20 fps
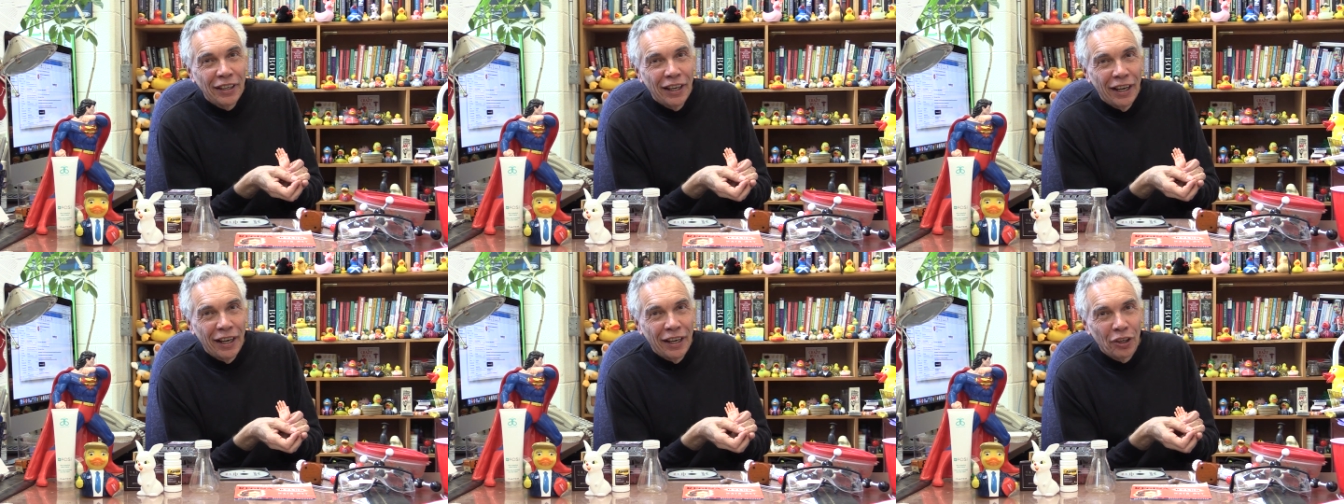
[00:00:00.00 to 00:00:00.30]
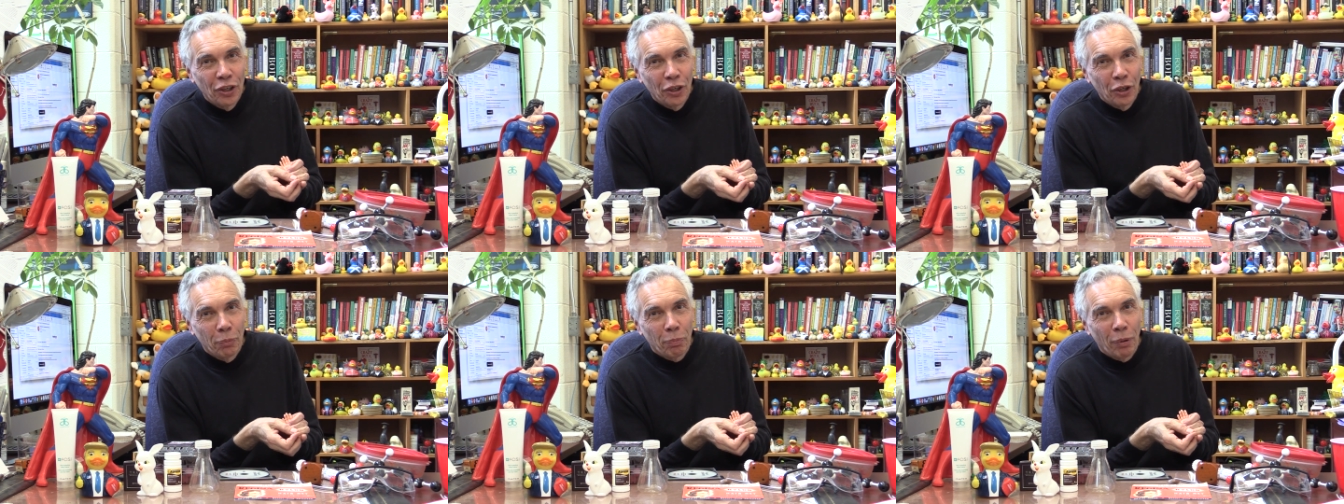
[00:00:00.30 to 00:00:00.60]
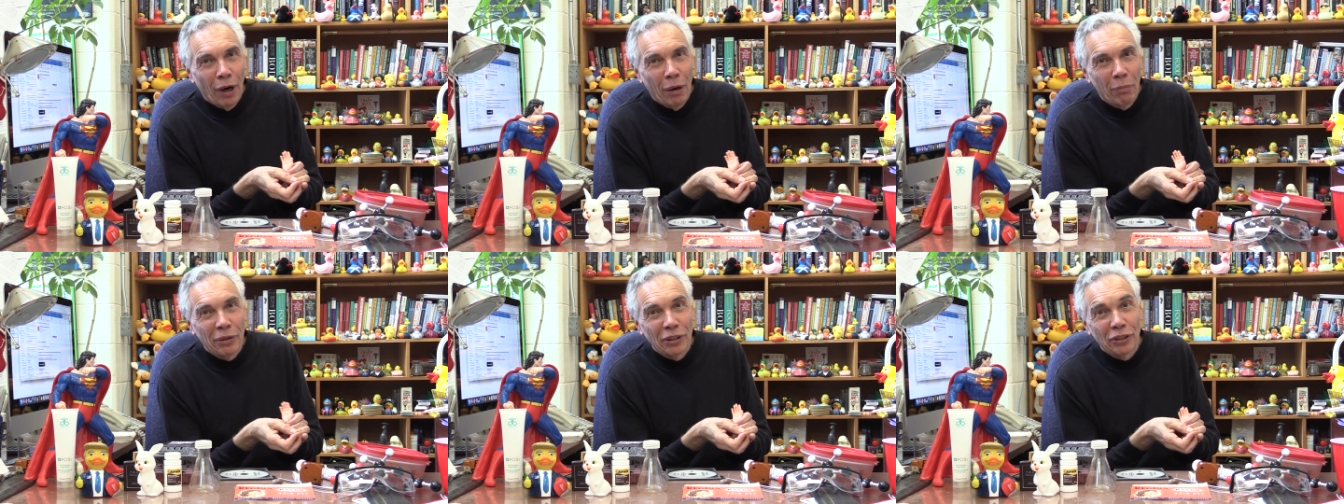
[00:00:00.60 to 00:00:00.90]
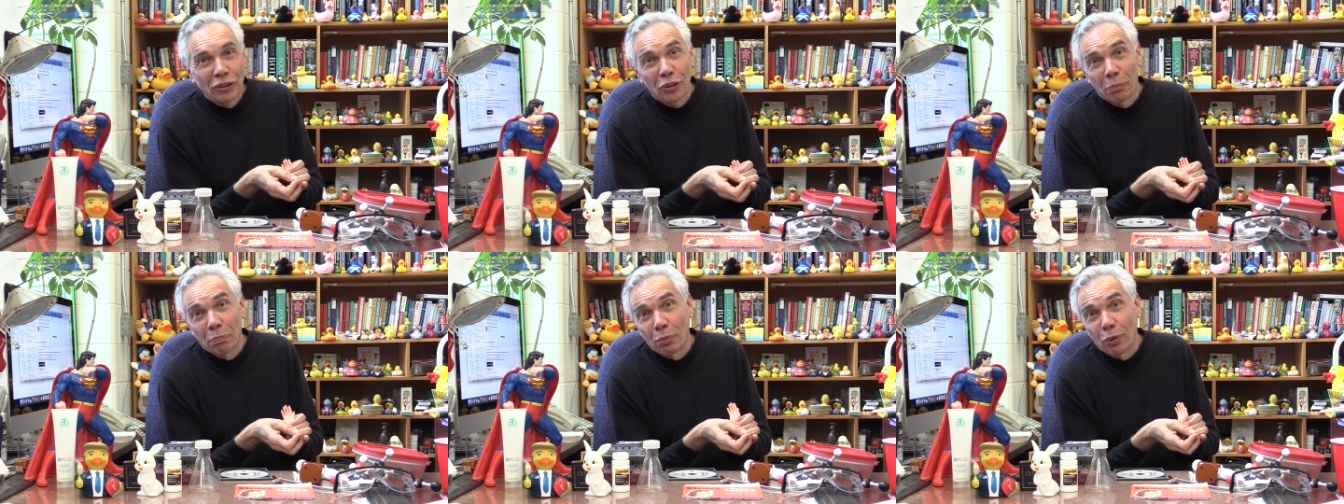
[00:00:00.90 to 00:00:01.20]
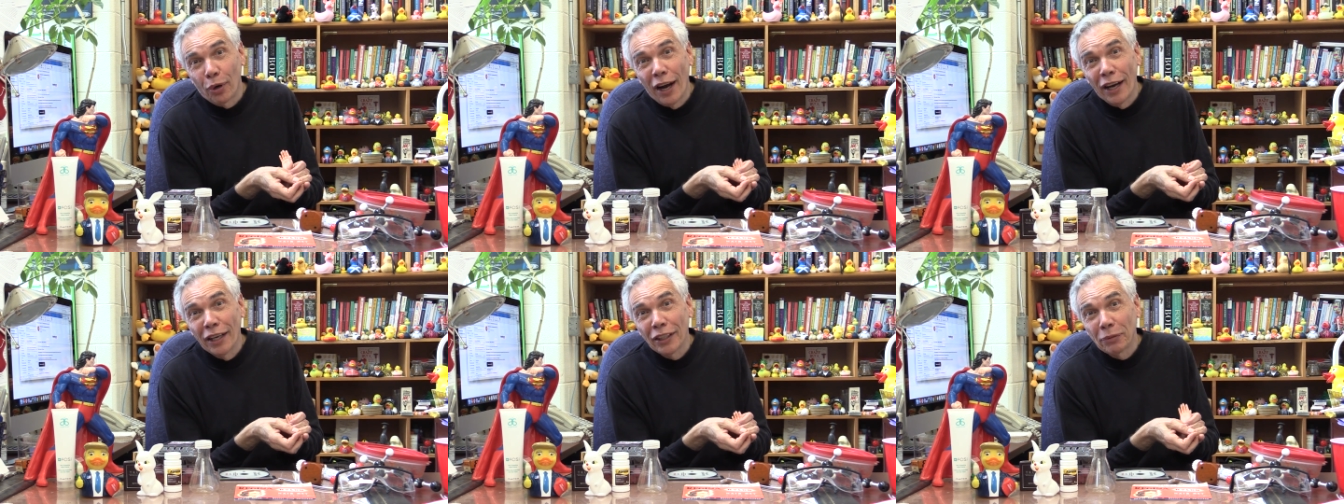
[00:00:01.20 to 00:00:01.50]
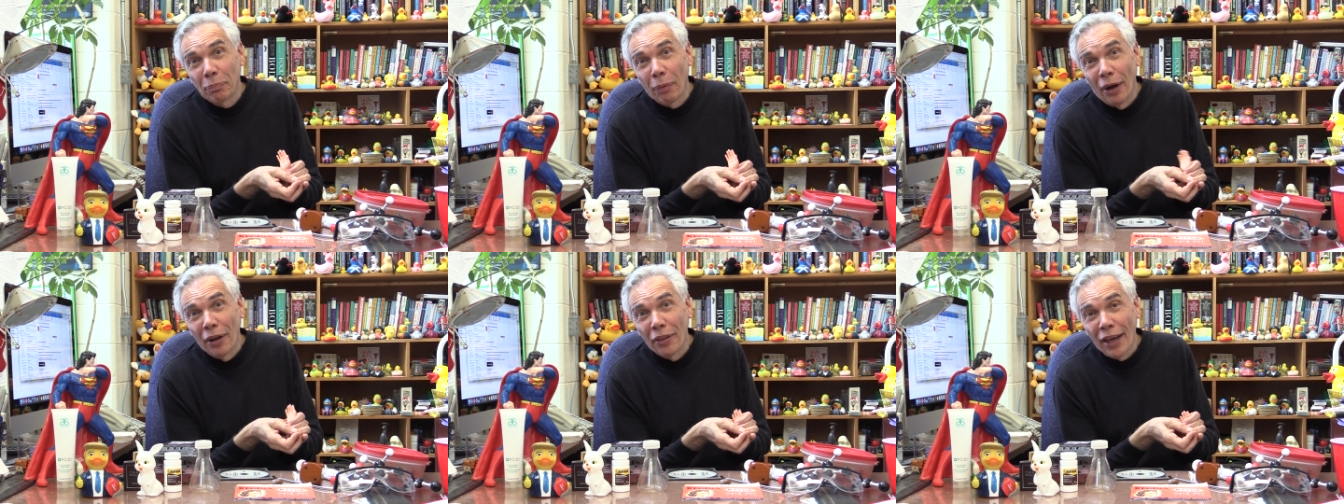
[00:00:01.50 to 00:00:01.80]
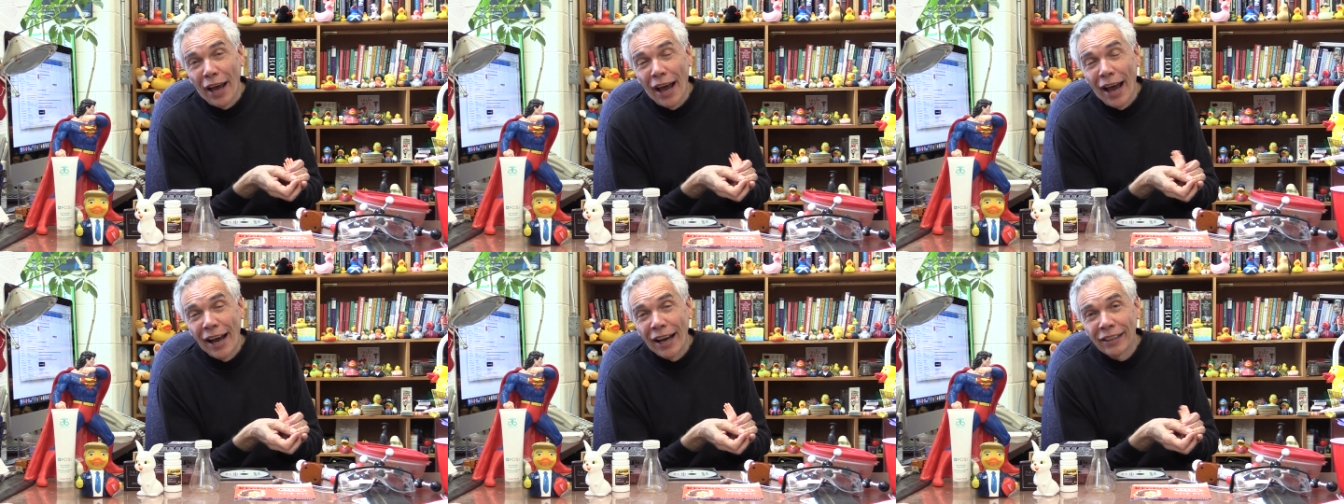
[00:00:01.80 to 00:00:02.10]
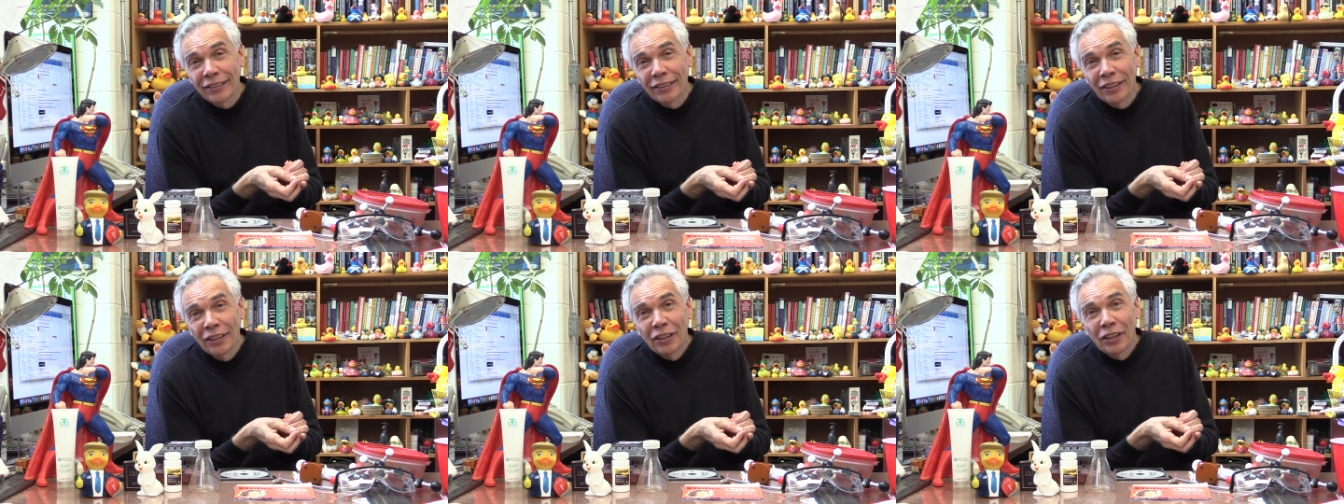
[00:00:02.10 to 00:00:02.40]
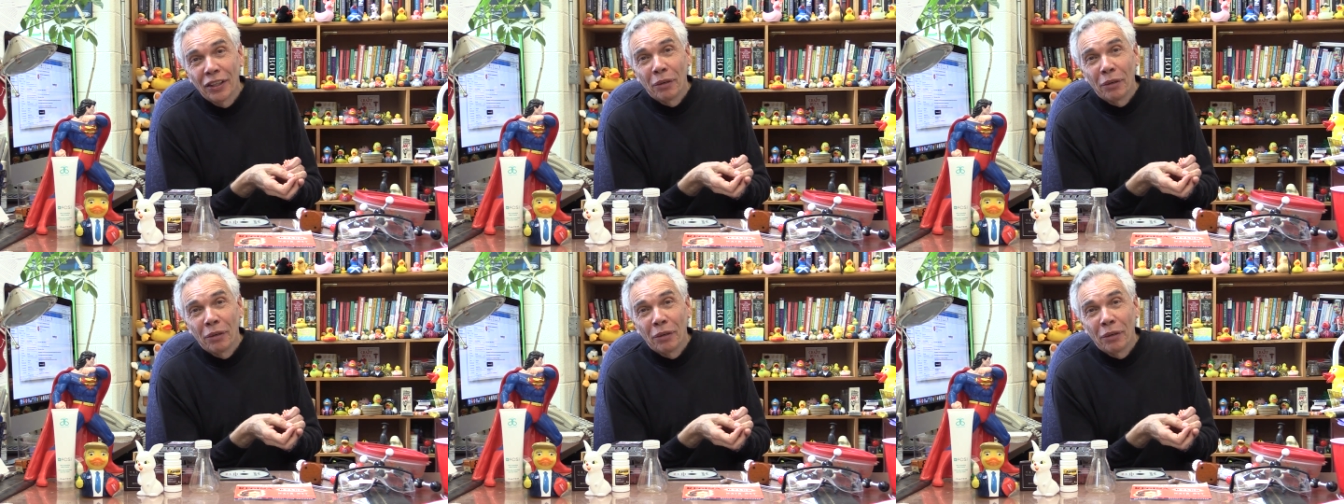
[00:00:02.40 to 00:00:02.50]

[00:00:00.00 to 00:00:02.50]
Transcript: And you're probably surprised by that